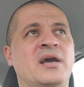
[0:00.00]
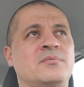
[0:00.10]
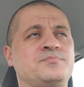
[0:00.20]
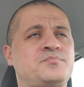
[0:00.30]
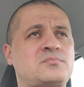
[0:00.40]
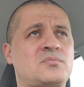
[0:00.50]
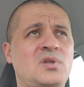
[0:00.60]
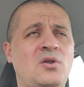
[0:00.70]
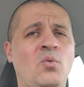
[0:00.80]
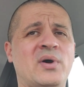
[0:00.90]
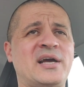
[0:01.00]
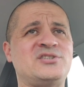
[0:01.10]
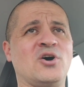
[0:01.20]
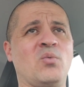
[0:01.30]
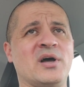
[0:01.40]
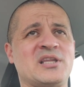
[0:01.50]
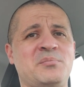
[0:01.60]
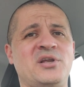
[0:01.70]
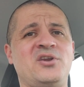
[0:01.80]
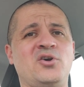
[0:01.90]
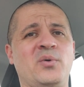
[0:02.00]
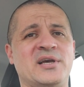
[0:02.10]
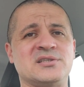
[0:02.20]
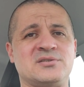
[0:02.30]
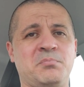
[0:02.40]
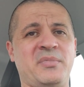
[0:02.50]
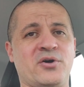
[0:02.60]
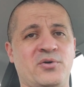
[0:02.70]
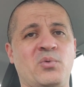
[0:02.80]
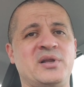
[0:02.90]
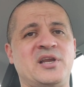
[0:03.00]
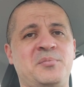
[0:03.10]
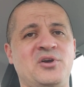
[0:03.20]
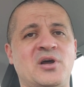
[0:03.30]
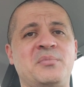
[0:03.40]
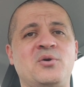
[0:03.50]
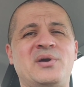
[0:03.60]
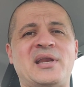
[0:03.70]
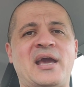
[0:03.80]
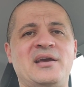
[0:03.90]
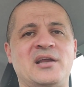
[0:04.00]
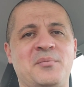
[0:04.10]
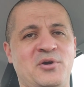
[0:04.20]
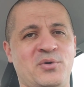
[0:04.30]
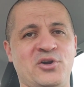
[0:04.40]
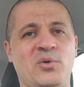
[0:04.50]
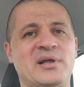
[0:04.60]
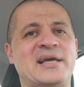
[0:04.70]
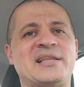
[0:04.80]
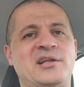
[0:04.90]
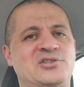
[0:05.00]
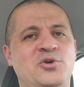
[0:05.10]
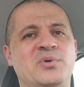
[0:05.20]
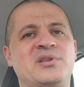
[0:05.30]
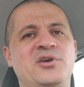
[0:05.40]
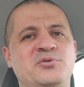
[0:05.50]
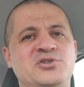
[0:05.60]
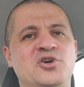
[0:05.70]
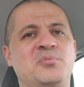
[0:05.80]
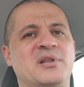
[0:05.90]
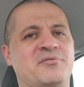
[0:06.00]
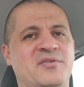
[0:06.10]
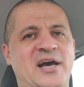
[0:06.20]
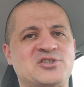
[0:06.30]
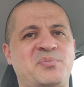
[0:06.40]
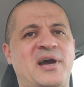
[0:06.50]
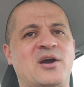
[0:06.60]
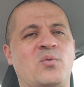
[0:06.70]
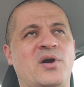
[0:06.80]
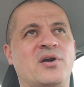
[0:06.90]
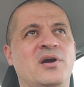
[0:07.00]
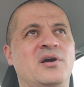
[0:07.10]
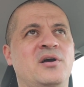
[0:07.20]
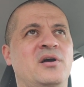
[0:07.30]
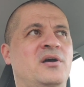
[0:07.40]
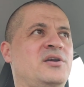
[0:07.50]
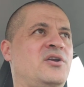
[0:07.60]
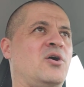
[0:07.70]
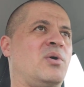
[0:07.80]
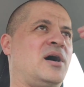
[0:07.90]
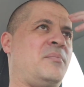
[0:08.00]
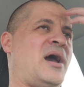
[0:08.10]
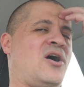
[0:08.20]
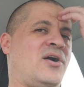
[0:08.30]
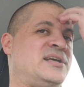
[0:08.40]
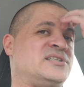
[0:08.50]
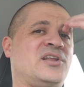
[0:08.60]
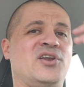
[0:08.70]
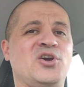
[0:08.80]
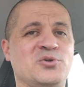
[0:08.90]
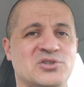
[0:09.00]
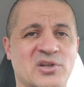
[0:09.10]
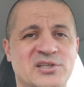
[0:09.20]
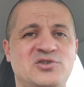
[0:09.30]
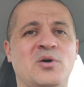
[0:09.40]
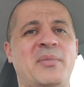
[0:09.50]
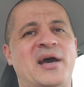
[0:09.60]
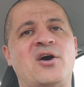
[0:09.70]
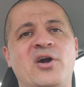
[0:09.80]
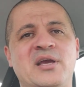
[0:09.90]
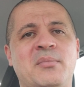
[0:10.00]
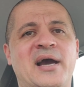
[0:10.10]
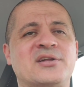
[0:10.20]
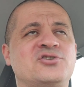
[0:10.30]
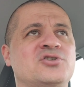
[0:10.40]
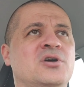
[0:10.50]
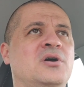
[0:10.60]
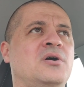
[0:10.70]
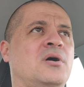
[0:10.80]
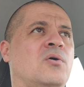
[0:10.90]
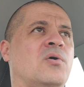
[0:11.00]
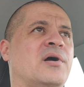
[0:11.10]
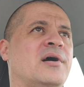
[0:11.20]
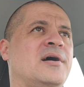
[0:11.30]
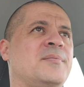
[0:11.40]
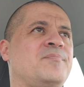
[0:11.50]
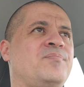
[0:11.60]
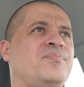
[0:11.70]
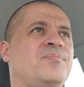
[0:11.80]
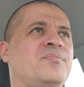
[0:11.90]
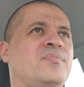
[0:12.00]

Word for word: and what I don't want them to do is mirror what WWE and AEW are doing, like they do with YouTube and the flashback, where you know, uh, Matt Hardy's in the news, so let's do a Matt Hardy match. Or, um,